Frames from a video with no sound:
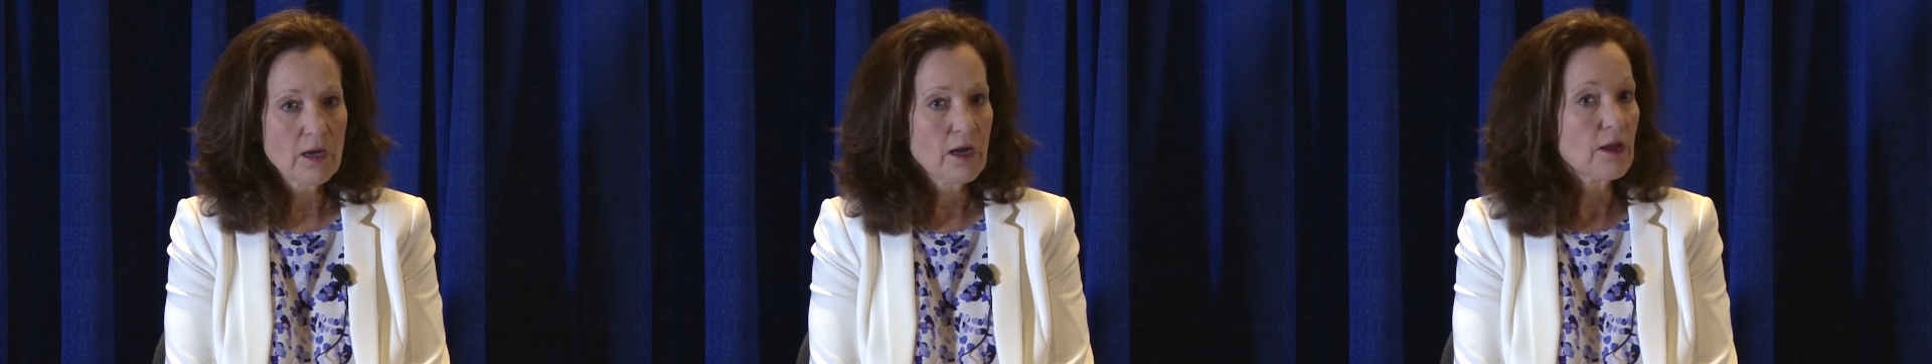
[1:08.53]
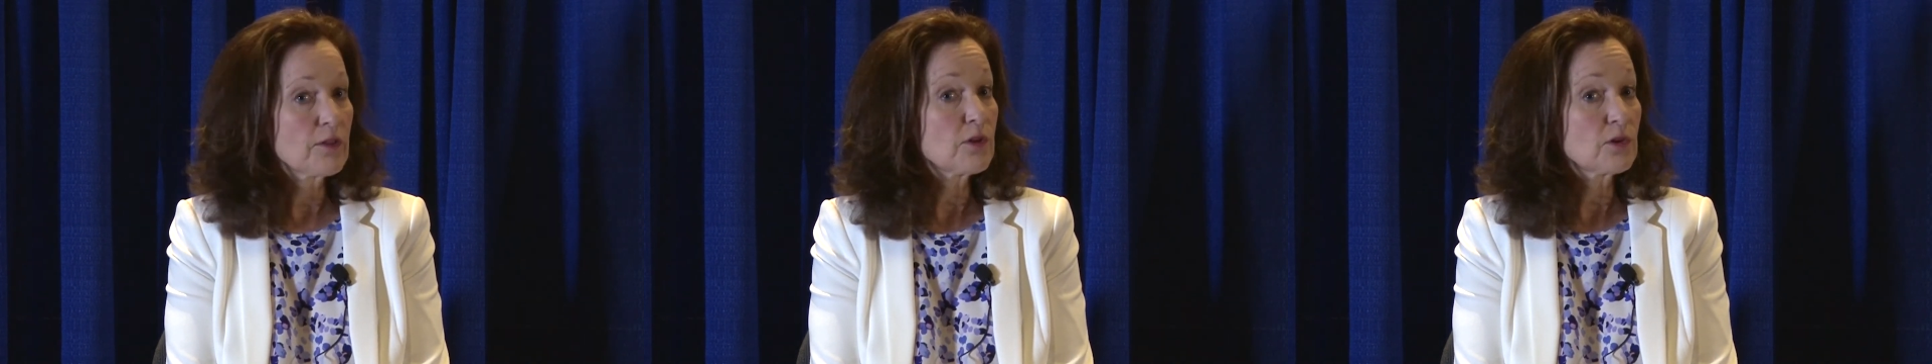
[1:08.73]

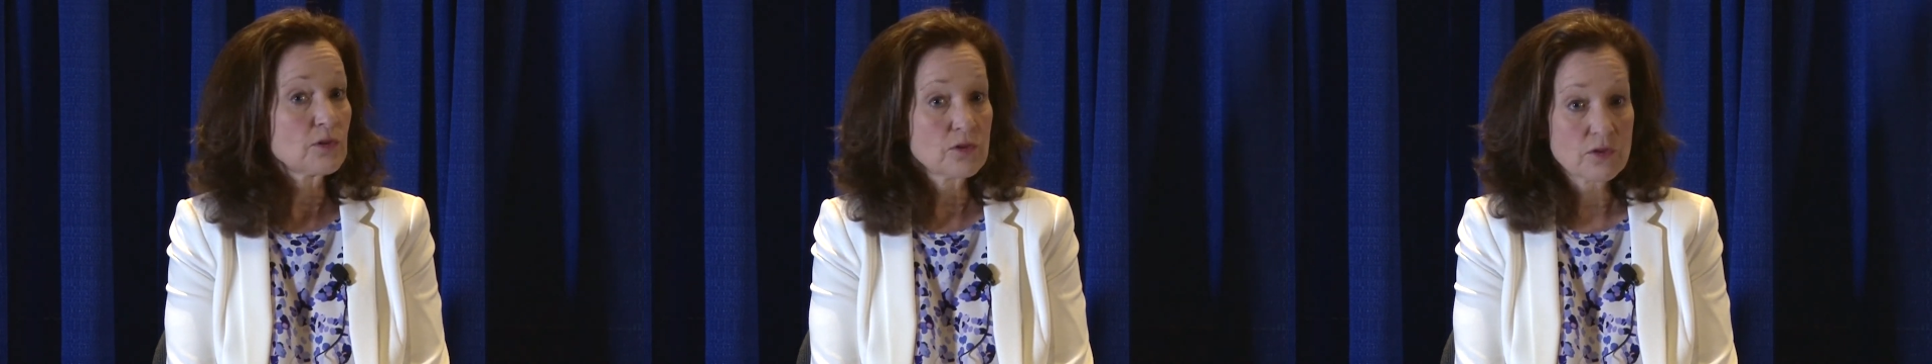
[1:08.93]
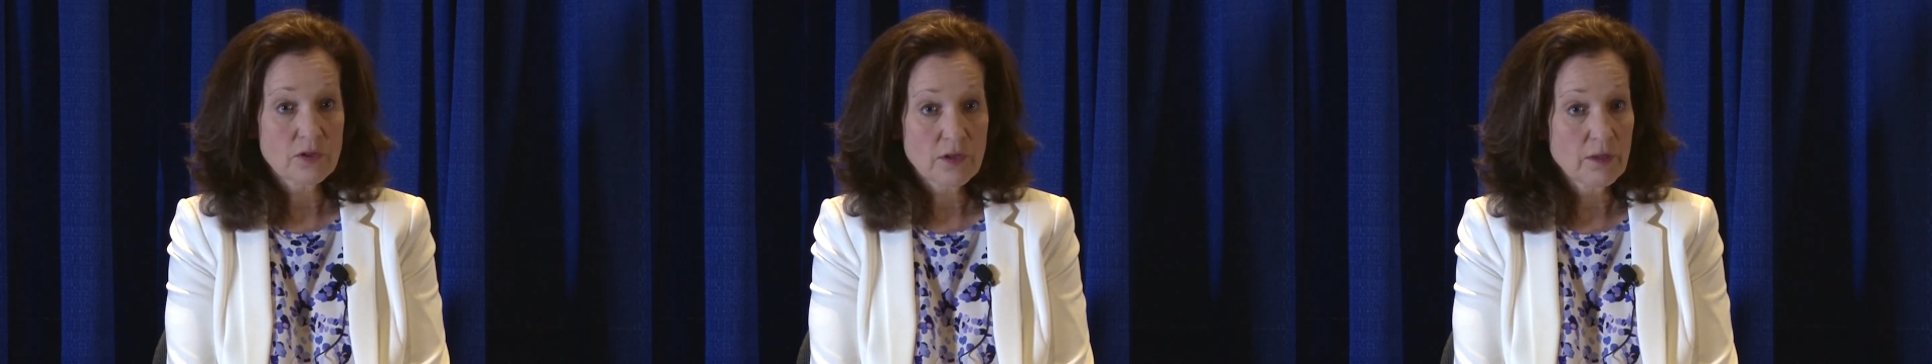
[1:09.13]

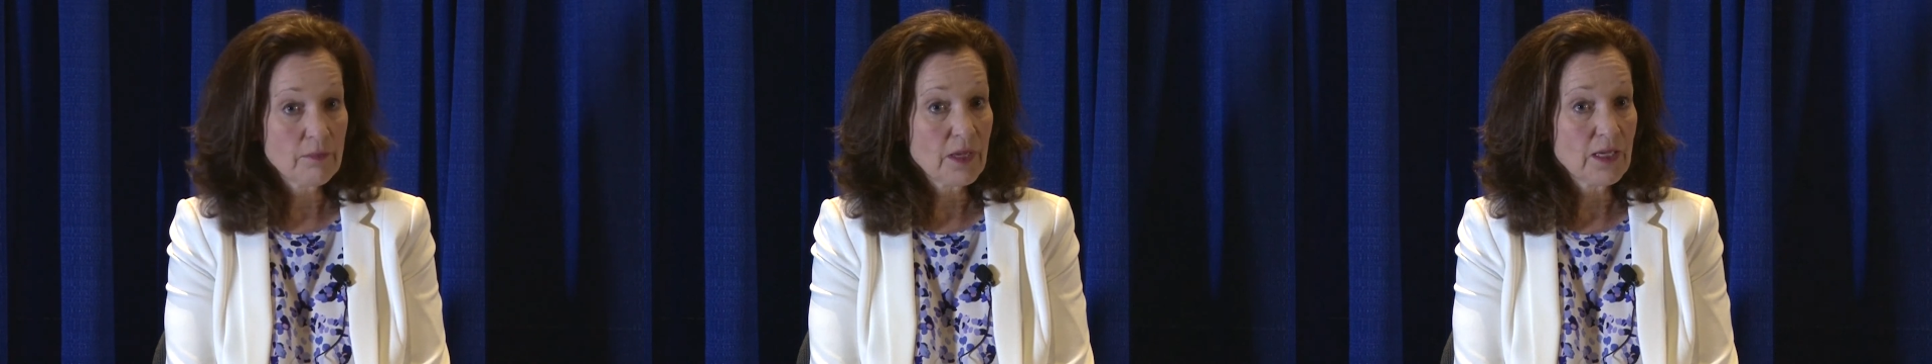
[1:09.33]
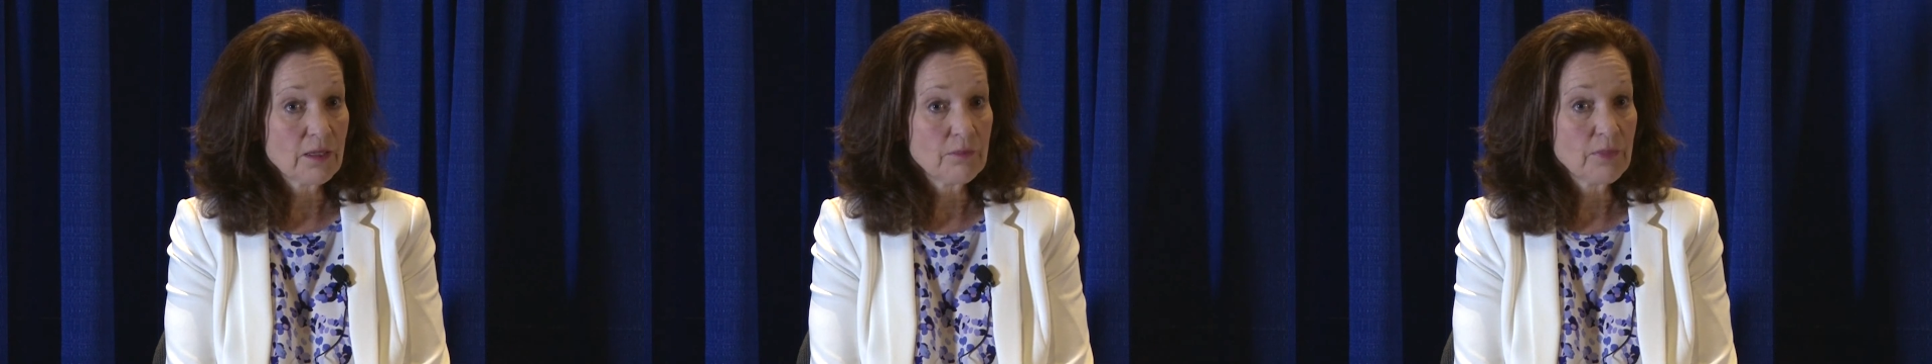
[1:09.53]
others that
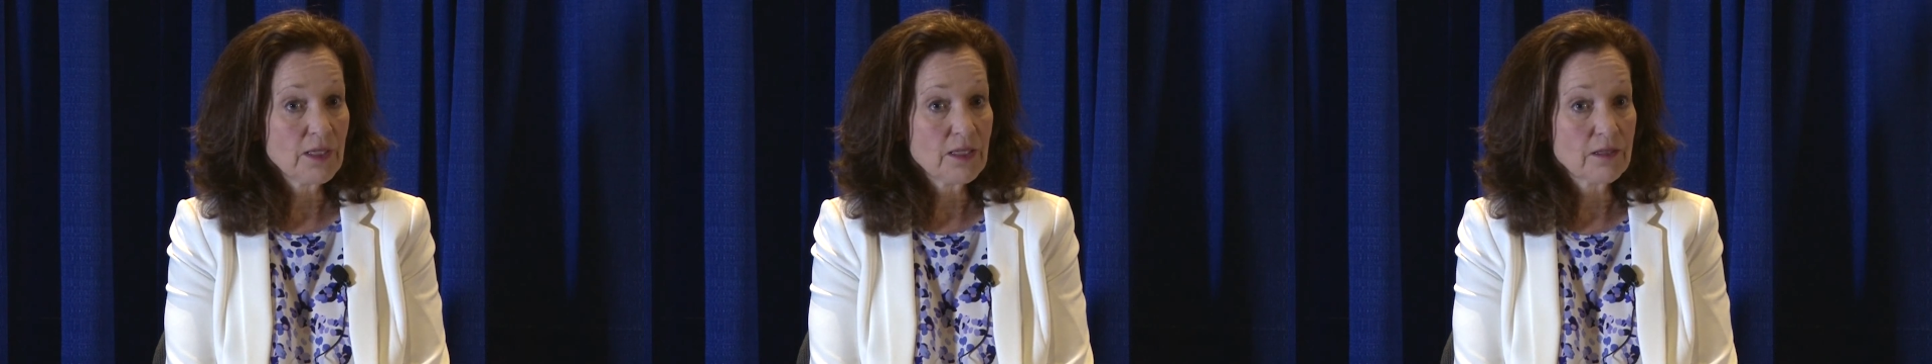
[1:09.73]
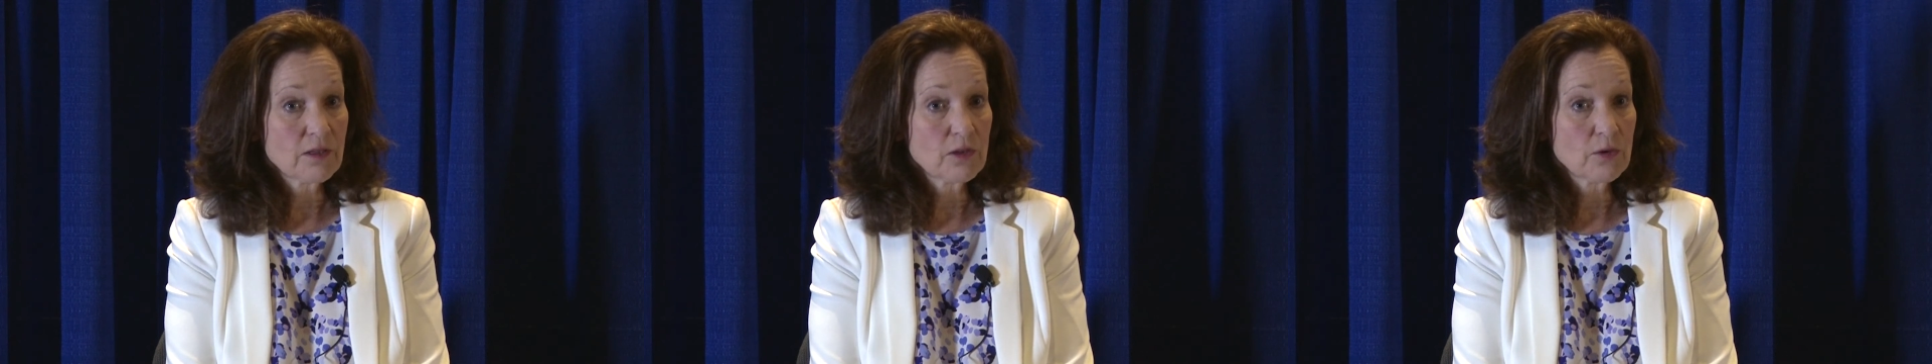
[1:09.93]
may
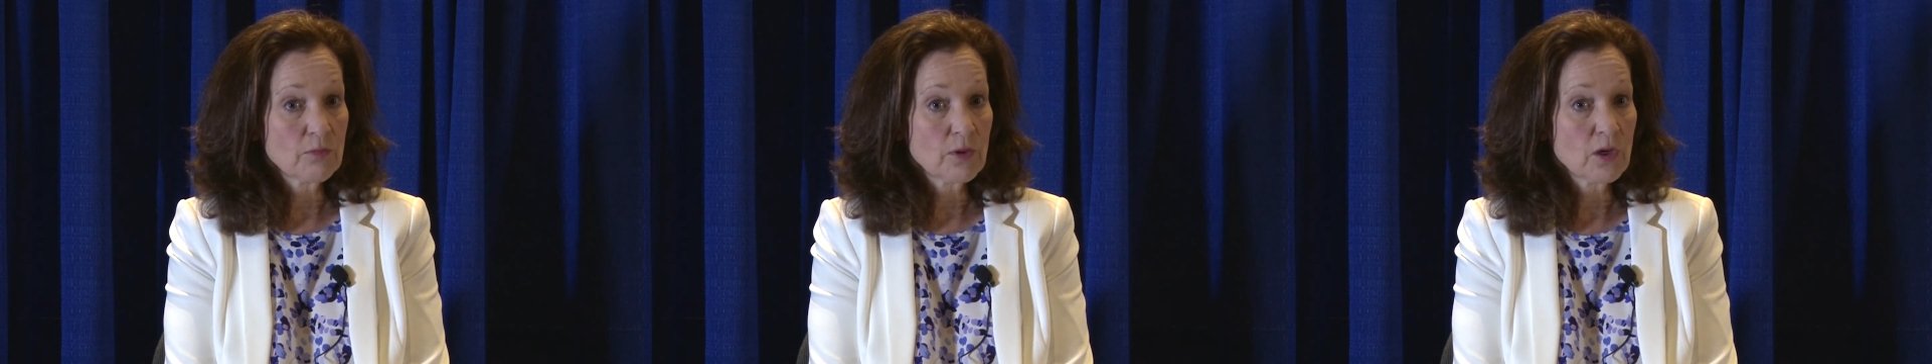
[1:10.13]
be at their